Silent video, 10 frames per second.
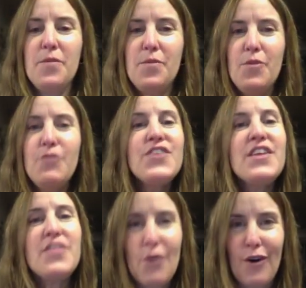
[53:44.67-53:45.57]
You've
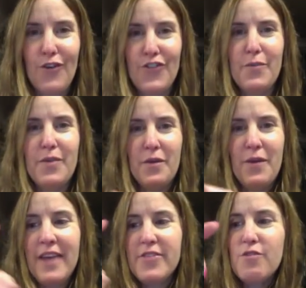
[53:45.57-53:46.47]
seen the oracles in the pig,
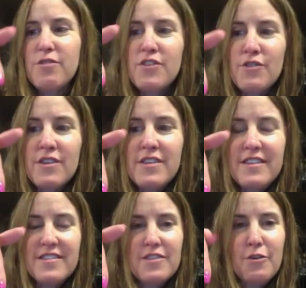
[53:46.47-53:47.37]
right? They're literally
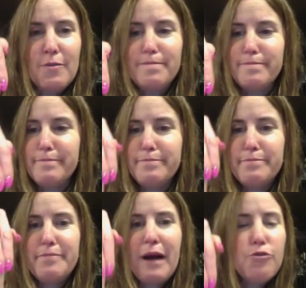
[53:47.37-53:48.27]
these little
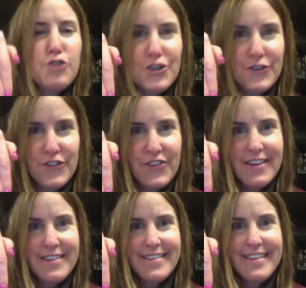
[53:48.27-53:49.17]
pouches
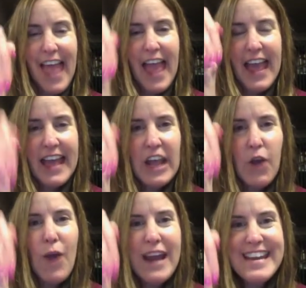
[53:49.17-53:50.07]
hanging
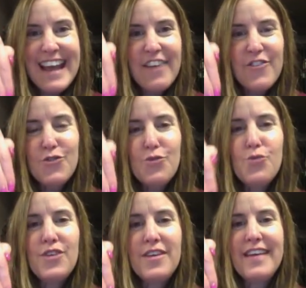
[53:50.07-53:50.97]
right next to
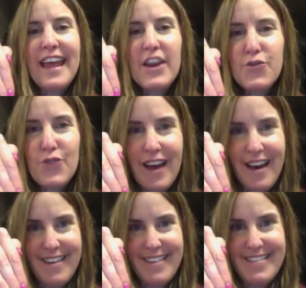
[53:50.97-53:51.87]
the atria,
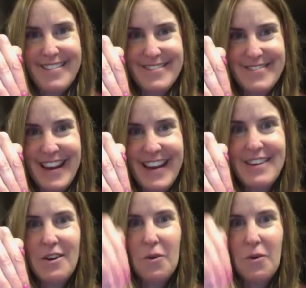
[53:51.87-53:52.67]
right?